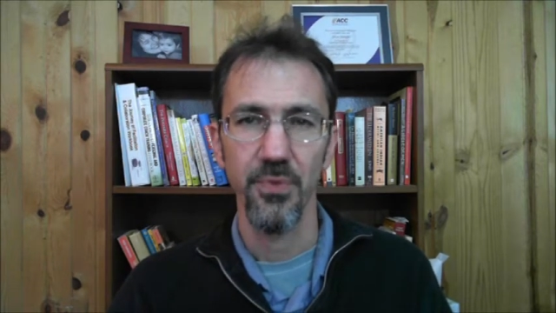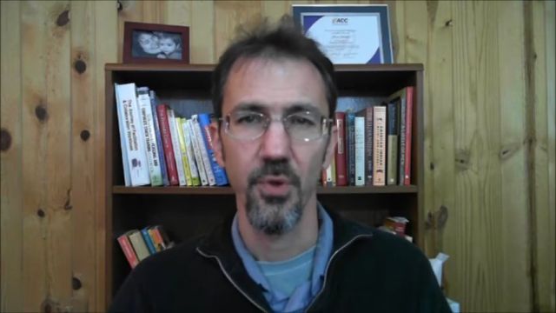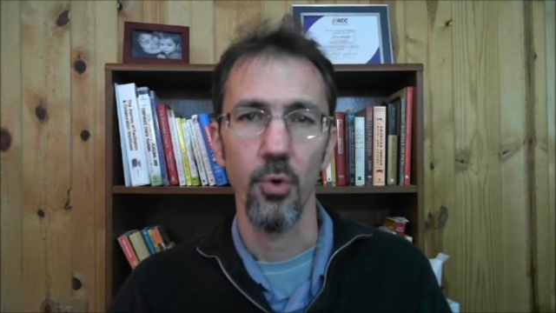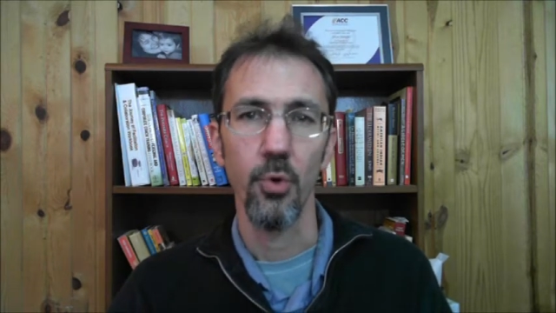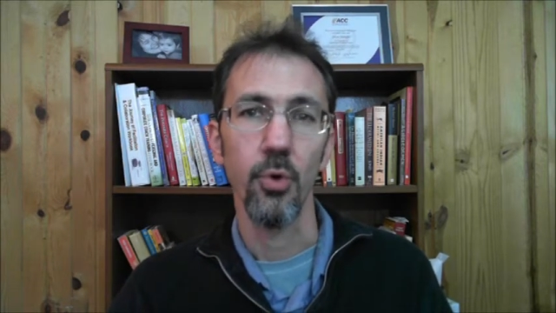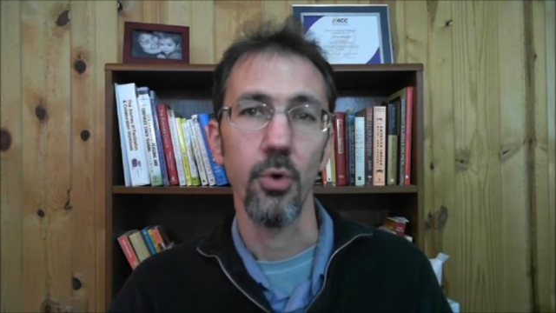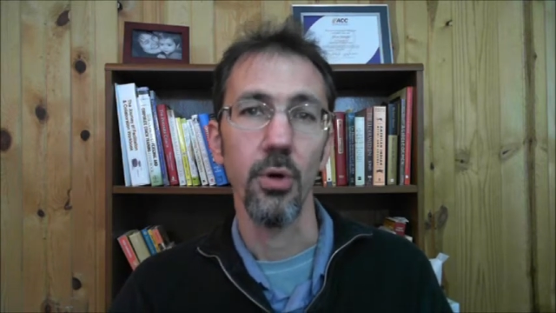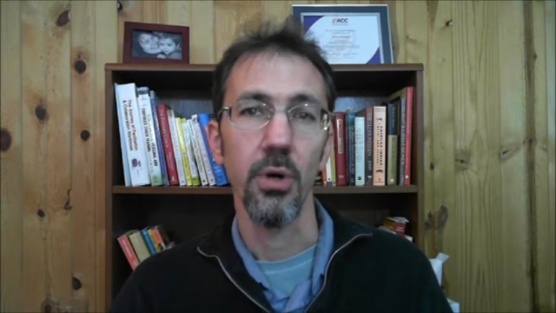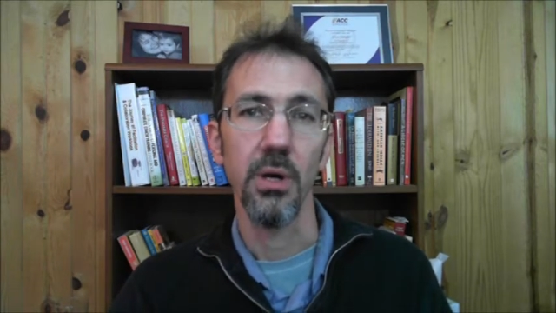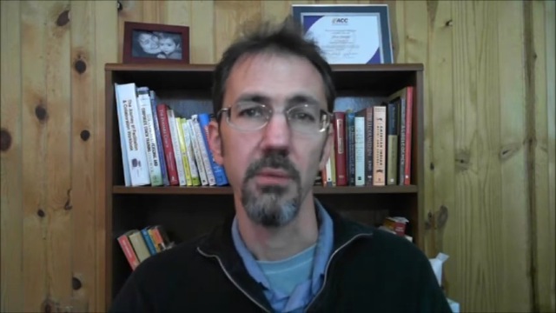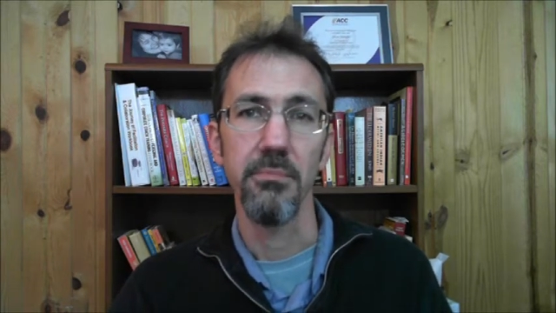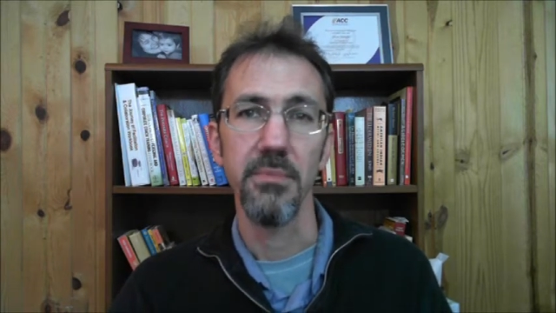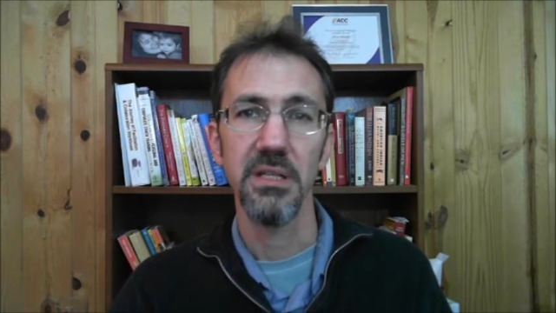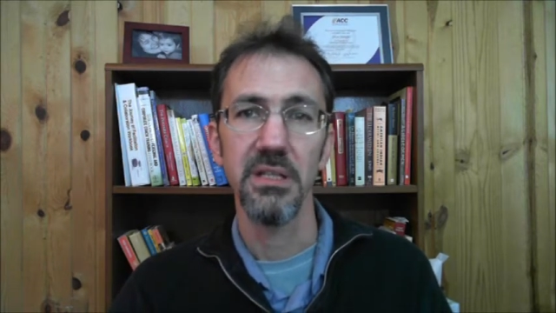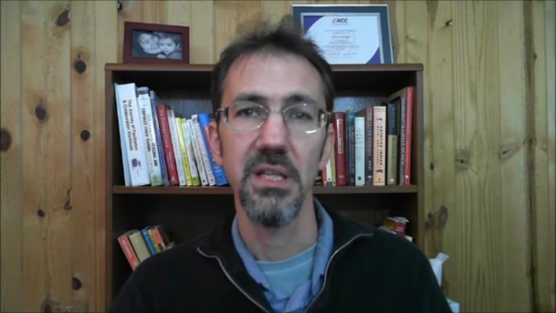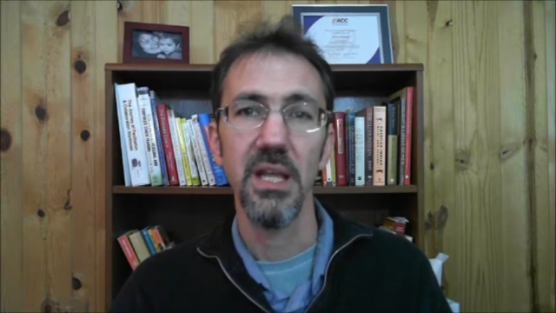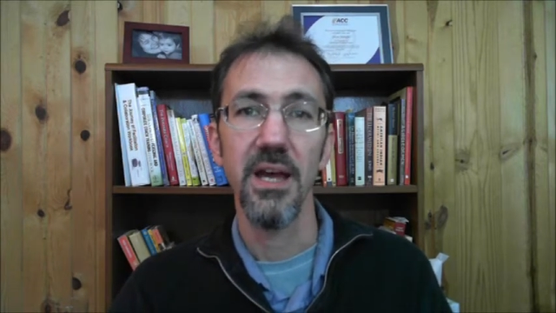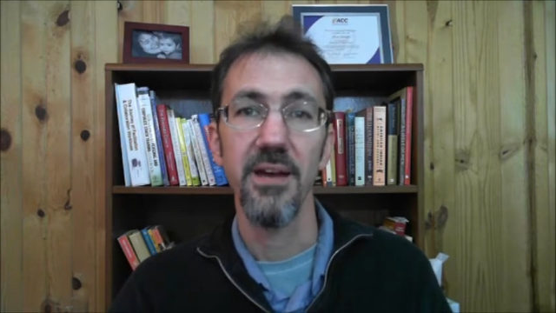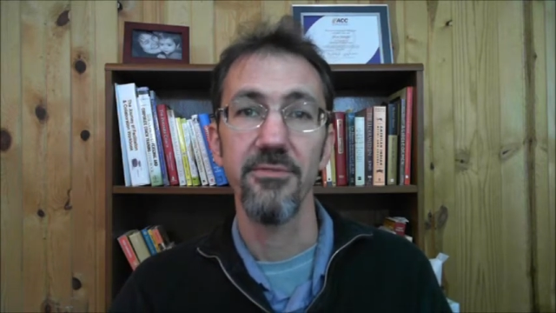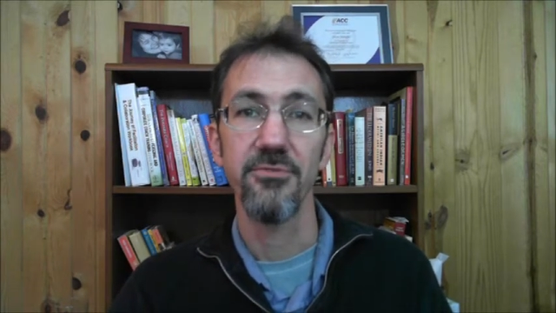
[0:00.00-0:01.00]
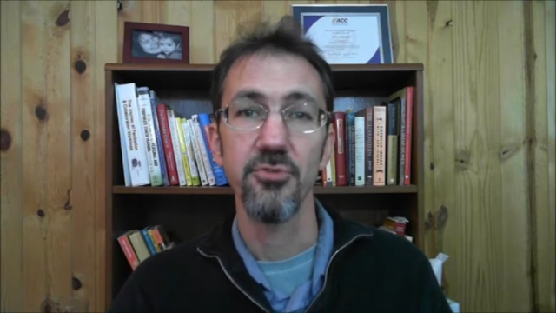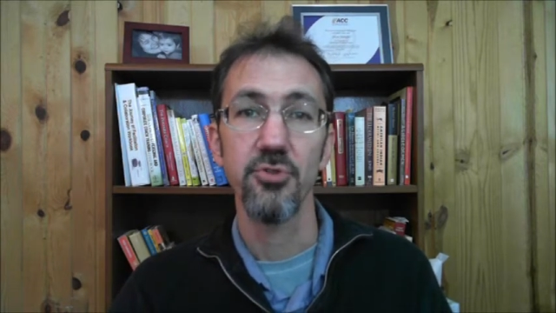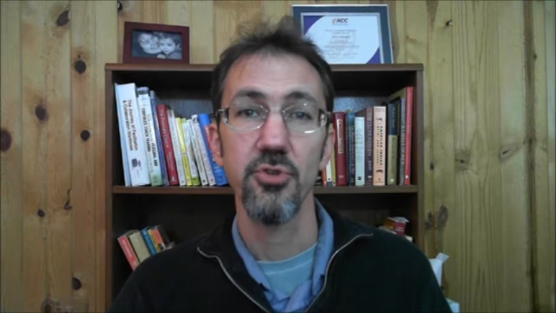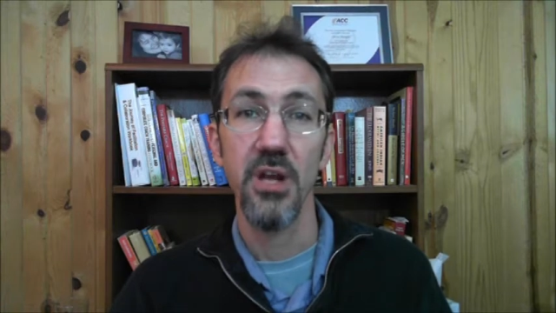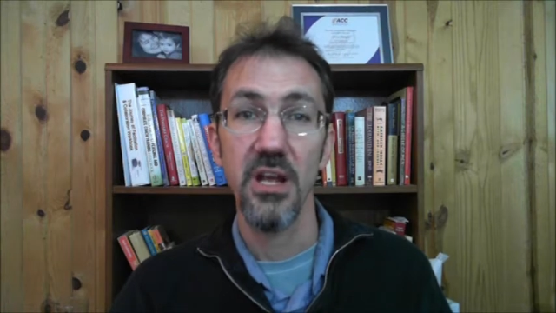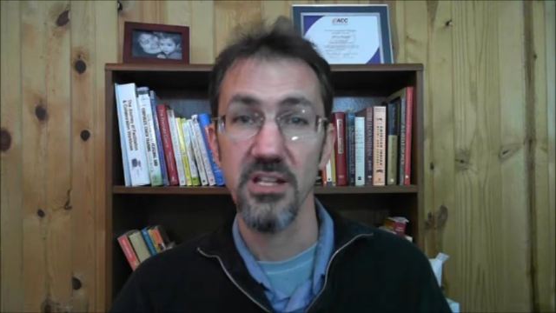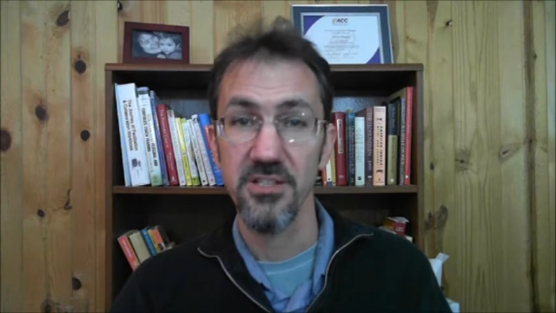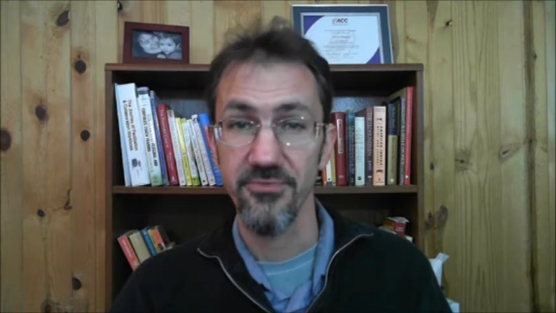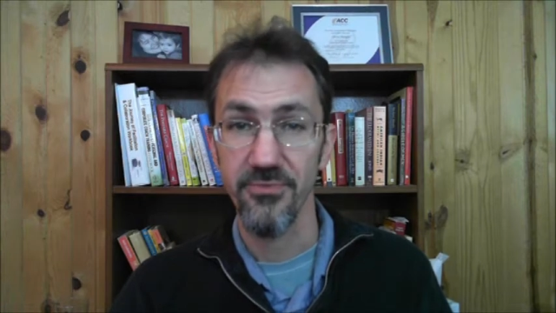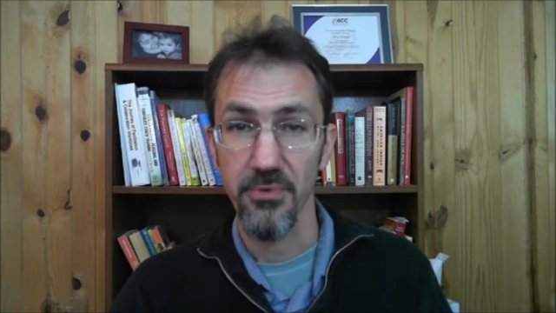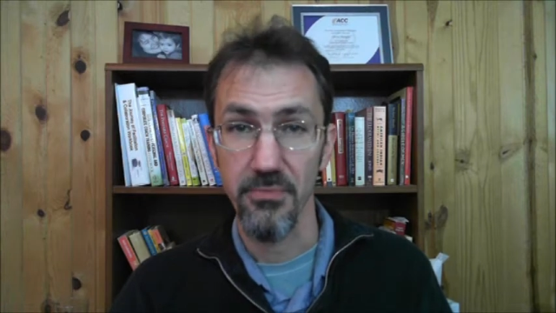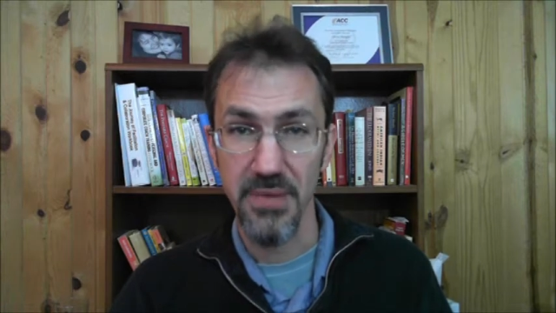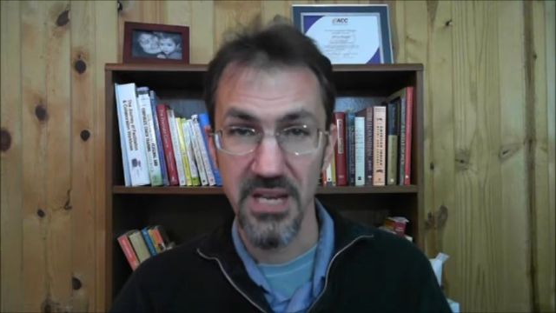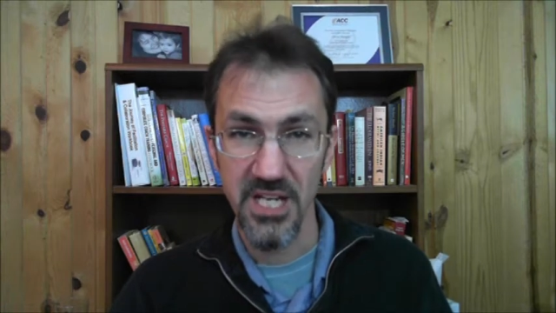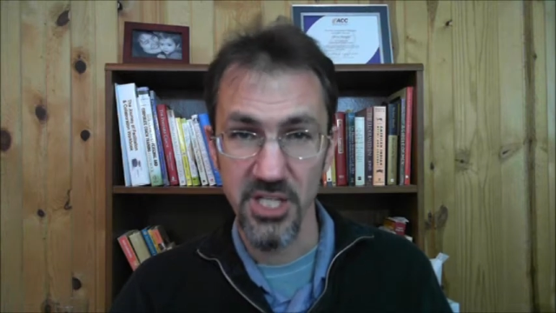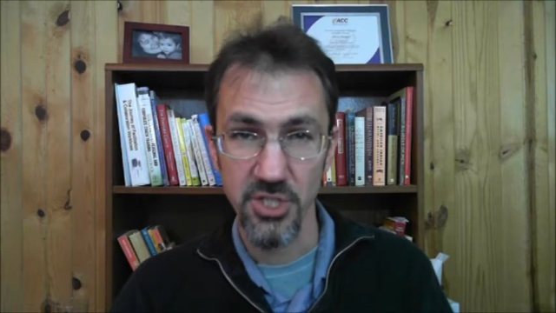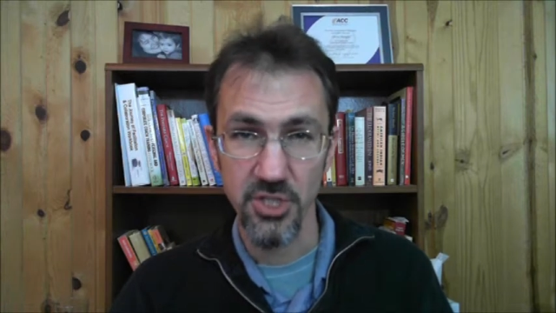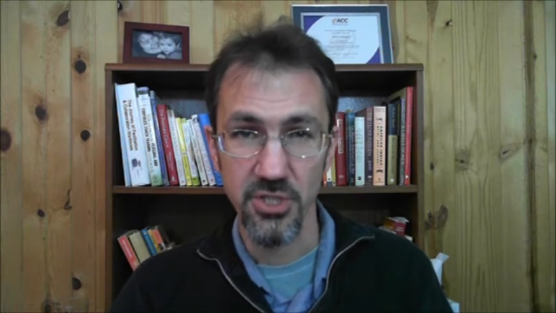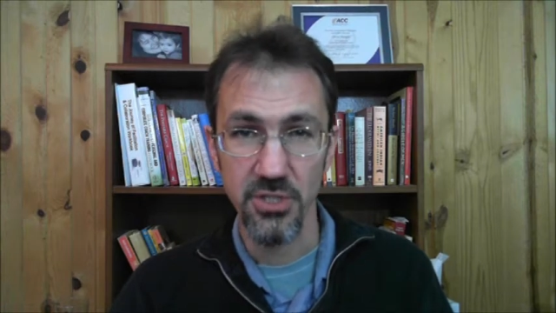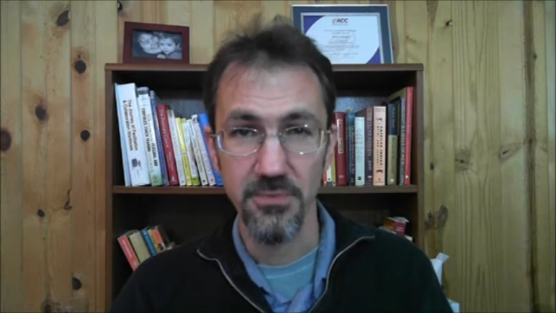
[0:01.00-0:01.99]
or Midlife
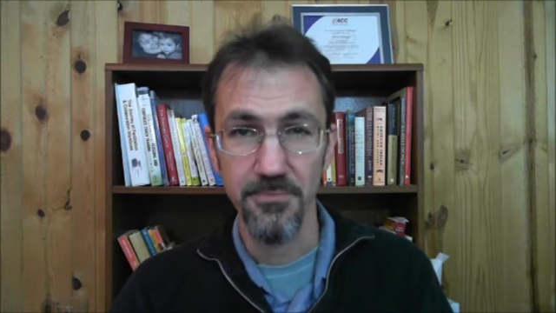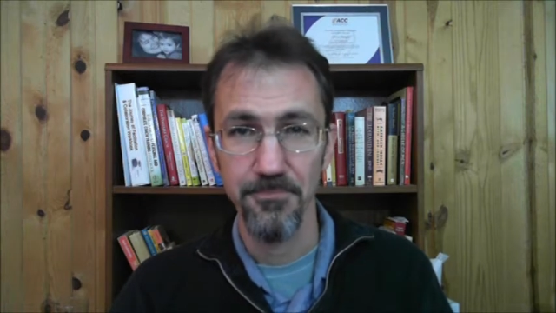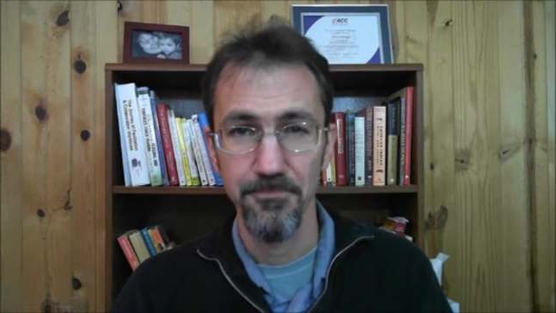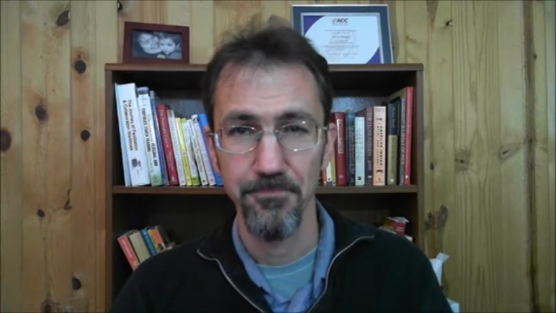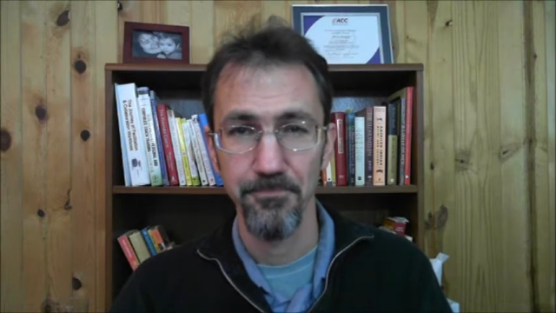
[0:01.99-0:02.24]
Transformation.